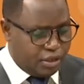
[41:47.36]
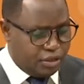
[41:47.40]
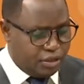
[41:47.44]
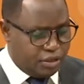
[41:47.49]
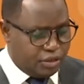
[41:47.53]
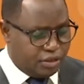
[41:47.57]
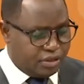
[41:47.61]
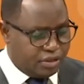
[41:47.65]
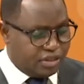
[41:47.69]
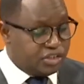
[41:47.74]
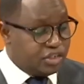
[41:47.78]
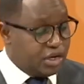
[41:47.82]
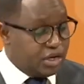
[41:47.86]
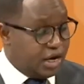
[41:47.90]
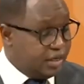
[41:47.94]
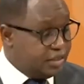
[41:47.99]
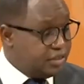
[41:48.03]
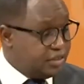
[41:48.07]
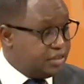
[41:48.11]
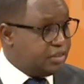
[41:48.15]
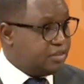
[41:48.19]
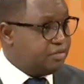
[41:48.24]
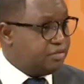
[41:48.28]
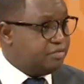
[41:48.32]
the
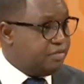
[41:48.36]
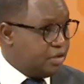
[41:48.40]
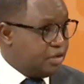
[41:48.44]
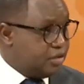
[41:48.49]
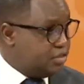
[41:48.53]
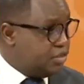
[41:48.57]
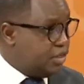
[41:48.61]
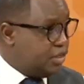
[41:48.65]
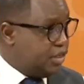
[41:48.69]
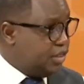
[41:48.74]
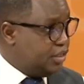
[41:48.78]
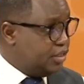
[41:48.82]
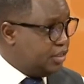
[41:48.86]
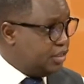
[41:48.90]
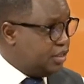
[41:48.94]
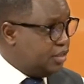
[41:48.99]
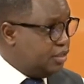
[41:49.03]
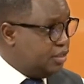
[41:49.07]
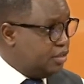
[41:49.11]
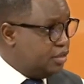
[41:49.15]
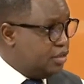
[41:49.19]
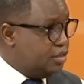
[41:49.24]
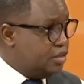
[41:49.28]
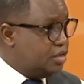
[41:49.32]
challenges facing
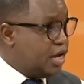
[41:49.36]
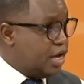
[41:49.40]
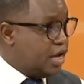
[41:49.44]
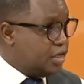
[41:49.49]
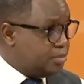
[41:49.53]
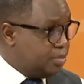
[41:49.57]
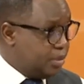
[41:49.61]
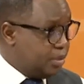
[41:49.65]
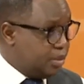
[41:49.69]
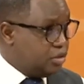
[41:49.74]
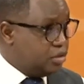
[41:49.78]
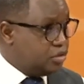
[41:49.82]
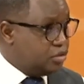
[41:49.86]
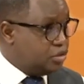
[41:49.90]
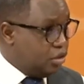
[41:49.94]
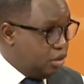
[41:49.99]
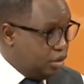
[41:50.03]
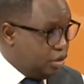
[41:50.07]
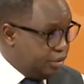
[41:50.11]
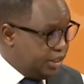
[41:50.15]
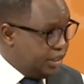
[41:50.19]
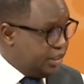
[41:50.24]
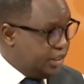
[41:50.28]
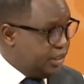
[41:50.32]
the diaspora, not
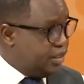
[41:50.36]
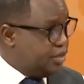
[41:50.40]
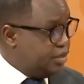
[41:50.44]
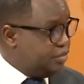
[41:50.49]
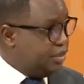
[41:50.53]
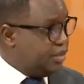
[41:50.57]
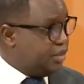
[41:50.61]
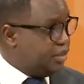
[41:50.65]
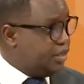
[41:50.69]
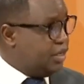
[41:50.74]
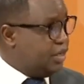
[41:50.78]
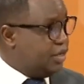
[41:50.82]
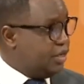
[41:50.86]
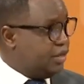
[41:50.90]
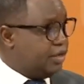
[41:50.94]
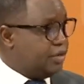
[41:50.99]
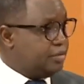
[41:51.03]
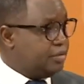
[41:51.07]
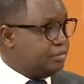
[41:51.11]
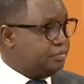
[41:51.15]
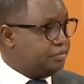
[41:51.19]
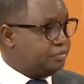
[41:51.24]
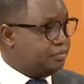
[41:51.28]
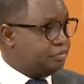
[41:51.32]
only here in
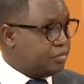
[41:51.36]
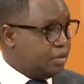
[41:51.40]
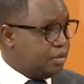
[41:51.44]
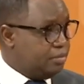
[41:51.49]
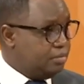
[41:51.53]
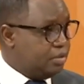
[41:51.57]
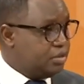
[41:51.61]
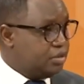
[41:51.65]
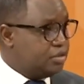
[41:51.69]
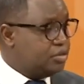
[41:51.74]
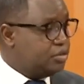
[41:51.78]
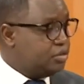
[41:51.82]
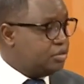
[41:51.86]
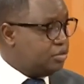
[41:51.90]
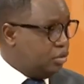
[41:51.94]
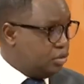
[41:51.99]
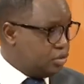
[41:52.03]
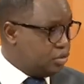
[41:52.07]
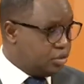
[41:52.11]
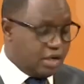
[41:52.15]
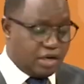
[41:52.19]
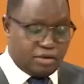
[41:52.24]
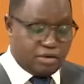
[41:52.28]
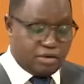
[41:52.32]
Kenya, but also,